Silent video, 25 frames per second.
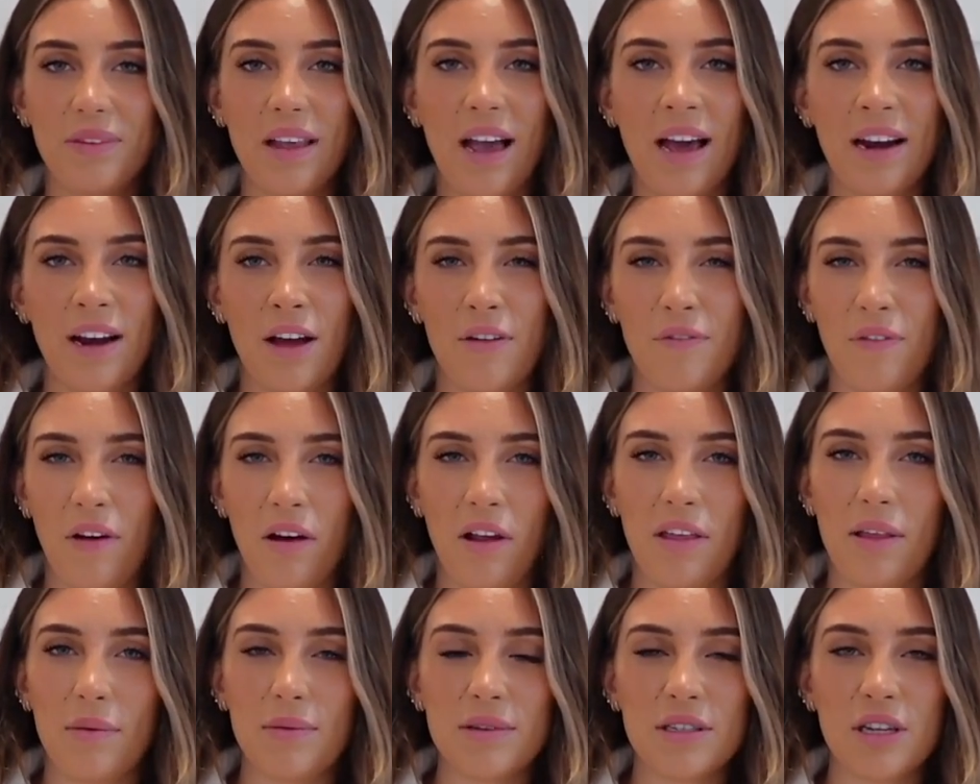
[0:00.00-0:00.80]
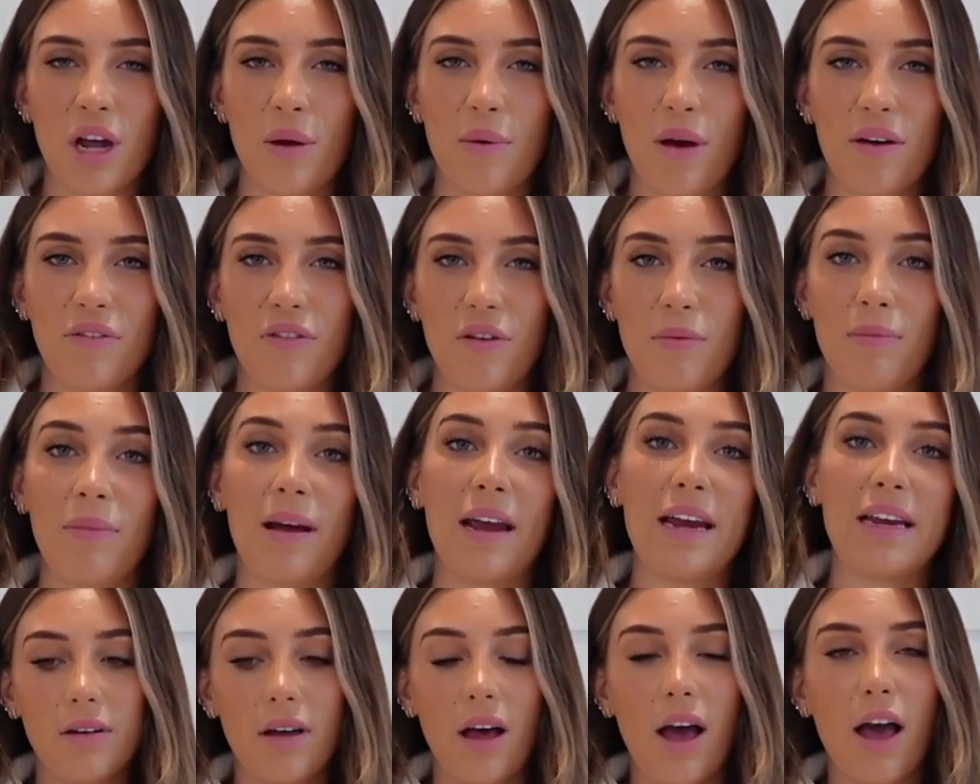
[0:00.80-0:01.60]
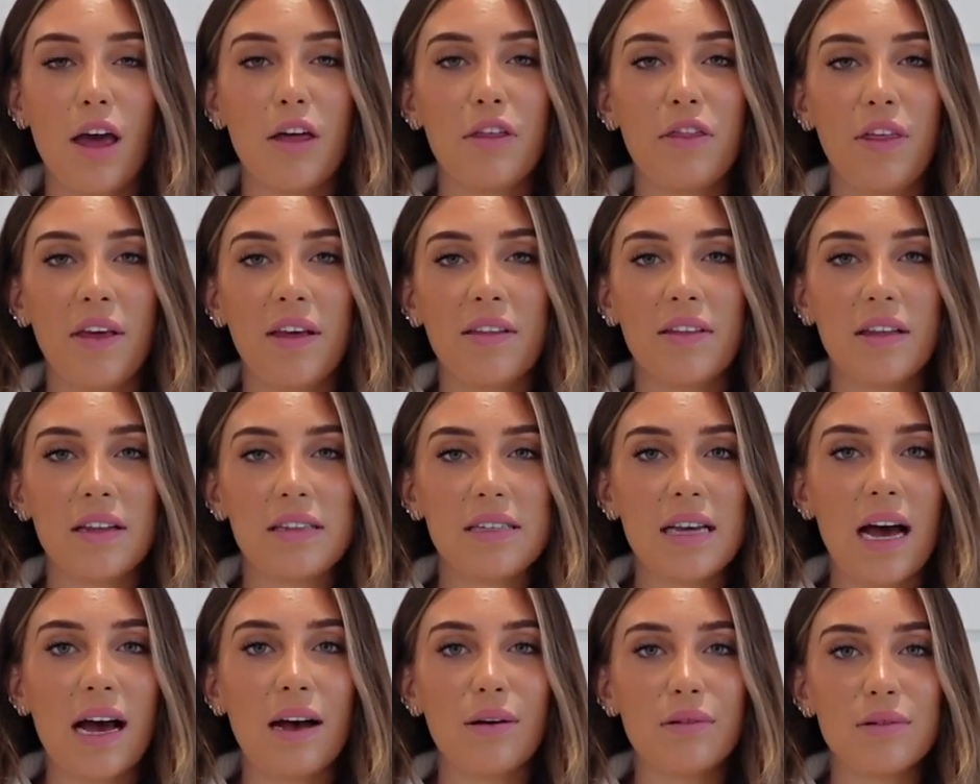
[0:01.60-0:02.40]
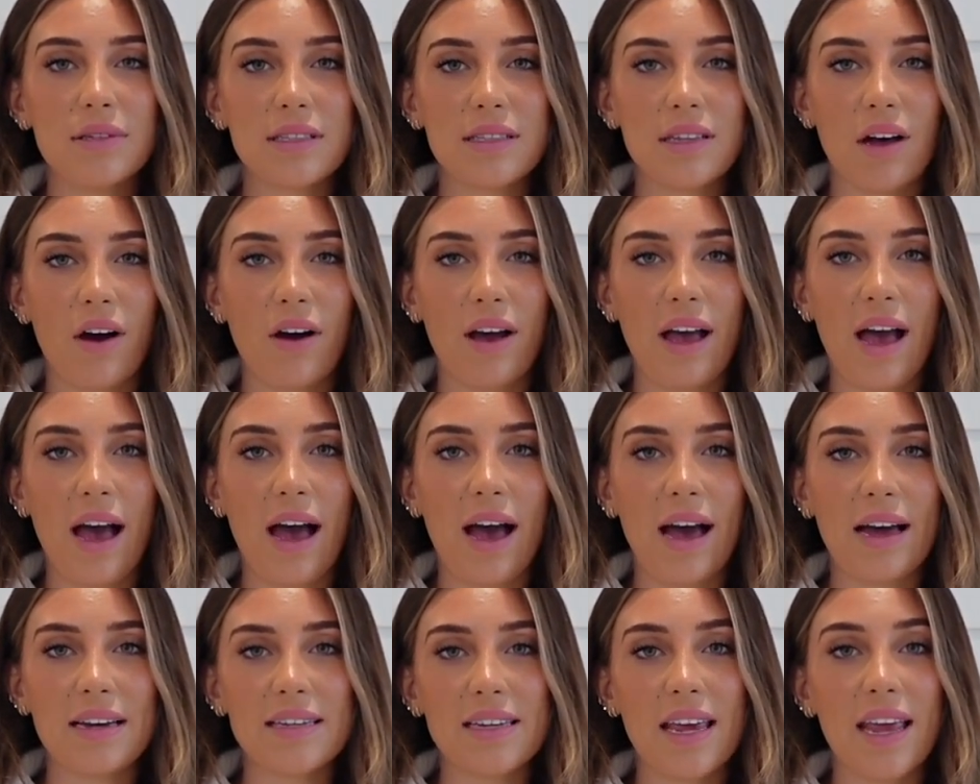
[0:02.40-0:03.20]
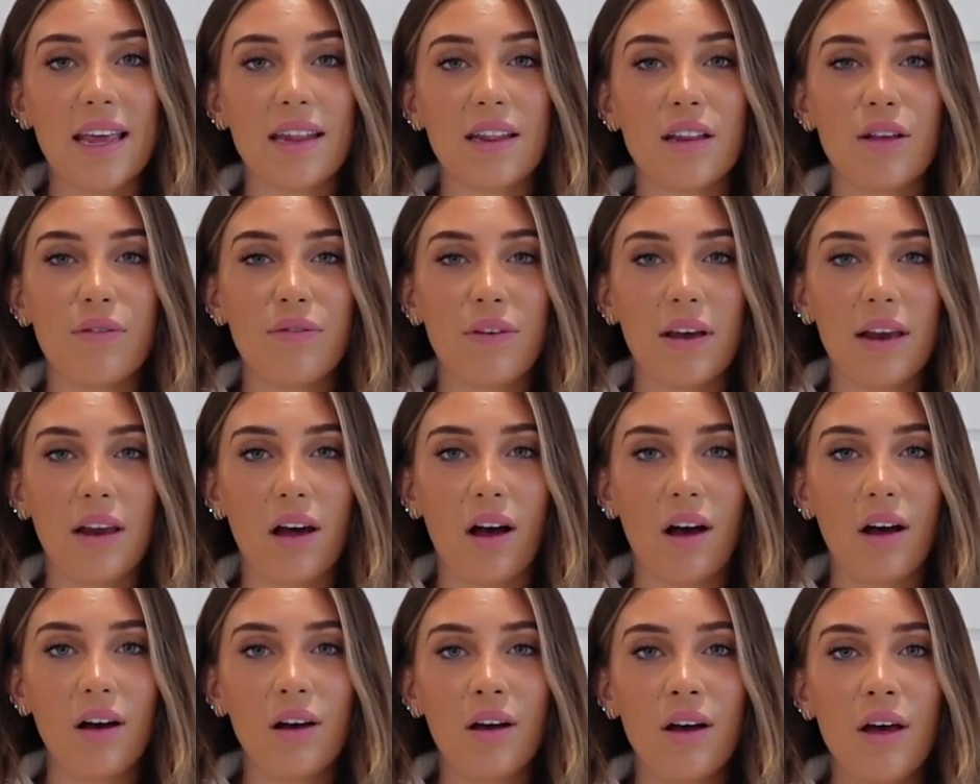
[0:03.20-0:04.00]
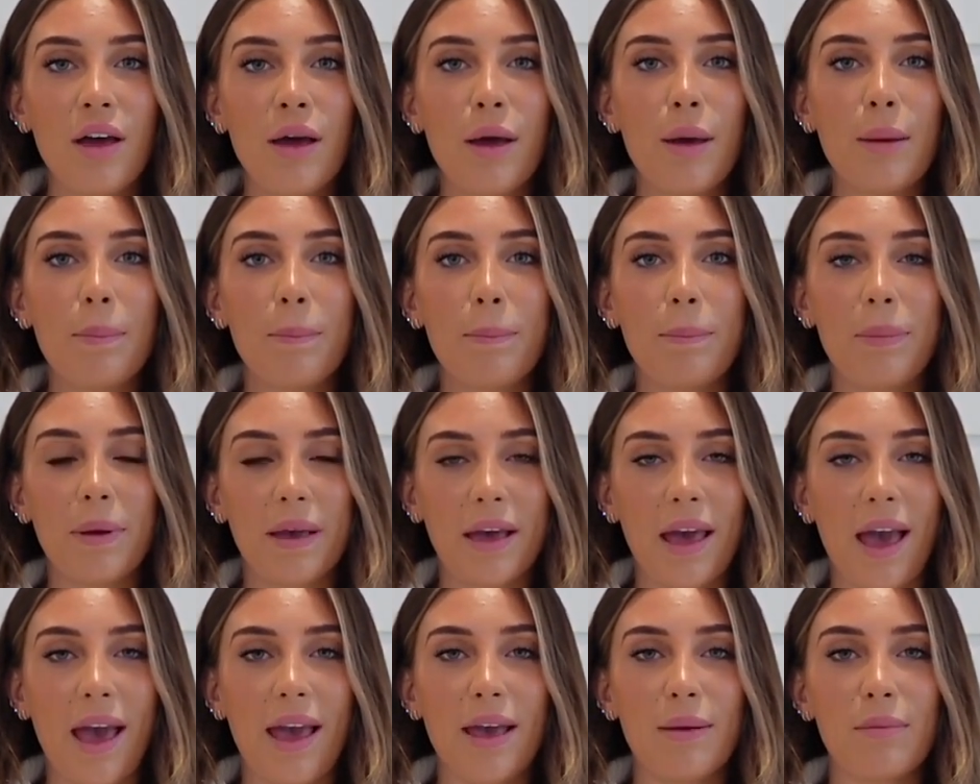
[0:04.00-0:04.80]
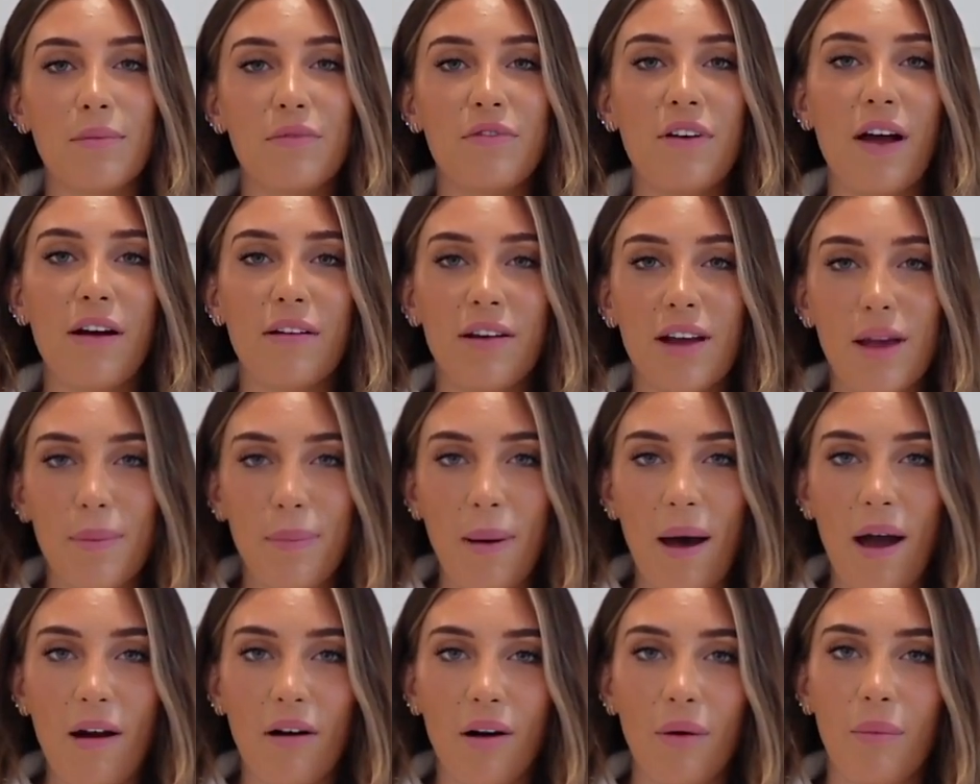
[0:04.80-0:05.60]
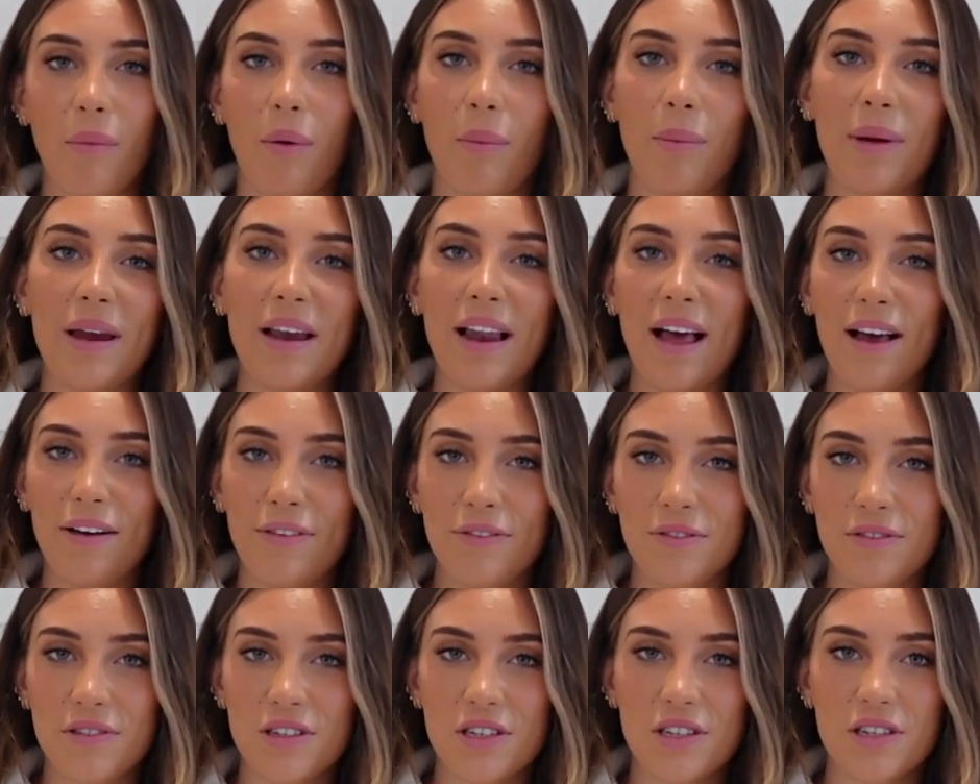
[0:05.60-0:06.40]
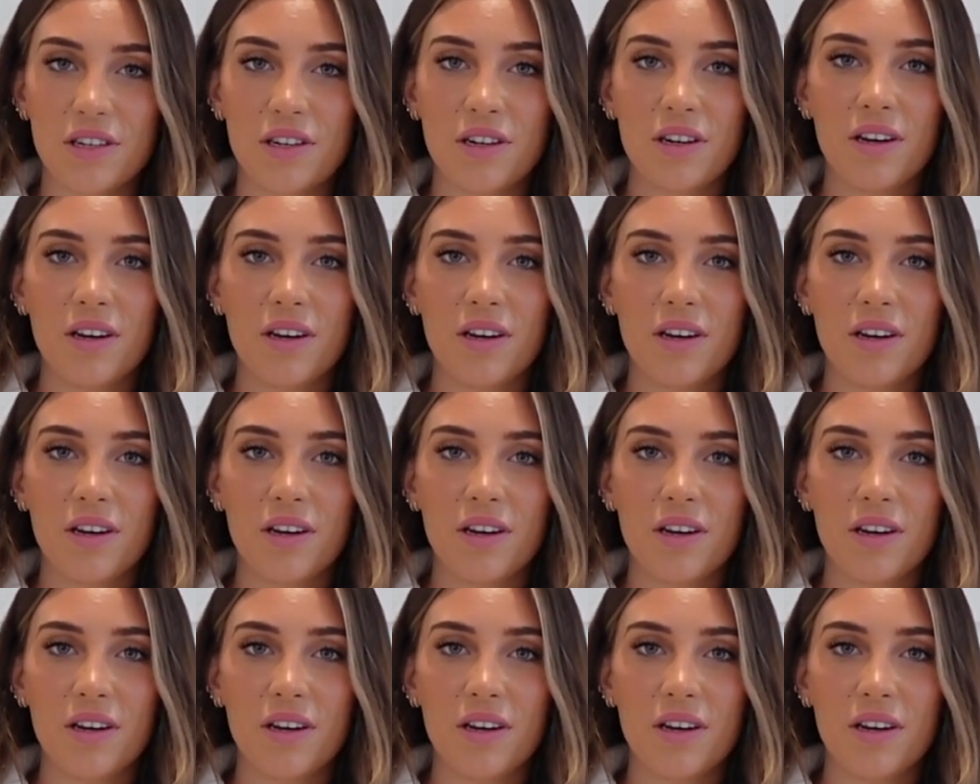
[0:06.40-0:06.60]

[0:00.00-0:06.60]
And I felt like there was no effort made. I think the doubts that I had in the villa became very apparent when we left